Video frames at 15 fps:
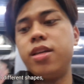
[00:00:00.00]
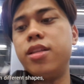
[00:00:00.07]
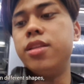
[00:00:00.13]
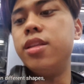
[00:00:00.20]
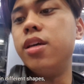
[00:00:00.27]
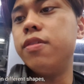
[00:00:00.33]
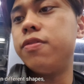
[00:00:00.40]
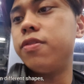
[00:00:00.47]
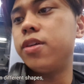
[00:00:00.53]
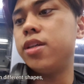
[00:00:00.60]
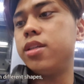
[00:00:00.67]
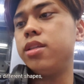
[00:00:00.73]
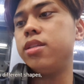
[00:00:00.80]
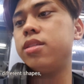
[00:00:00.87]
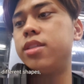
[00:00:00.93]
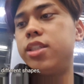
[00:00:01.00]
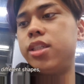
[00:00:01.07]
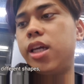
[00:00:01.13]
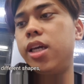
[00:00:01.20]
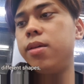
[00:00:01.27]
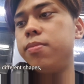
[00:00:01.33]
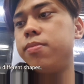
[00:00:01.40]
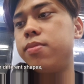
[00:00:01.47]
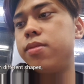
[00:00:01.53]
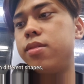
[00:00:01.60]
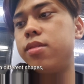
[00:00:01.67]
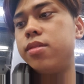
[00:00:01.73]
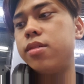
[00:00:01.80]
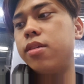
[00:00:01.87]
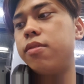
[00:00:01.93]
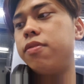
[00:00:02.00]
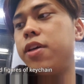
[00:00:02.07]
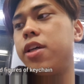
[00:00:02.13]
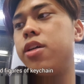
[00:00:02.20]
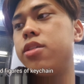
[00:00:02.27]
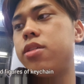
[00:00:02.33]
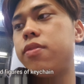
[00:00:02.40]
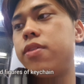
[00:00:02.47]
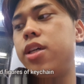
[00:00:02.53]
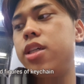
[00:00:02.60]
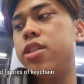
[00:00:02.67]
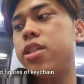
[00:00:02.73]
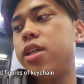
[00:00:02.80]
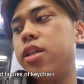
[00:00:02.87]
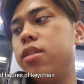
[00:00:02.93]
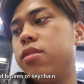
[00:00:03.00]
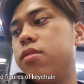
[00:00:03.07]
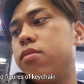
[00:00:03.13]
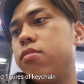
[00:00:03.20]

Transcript: in different shapes and figures of keychain.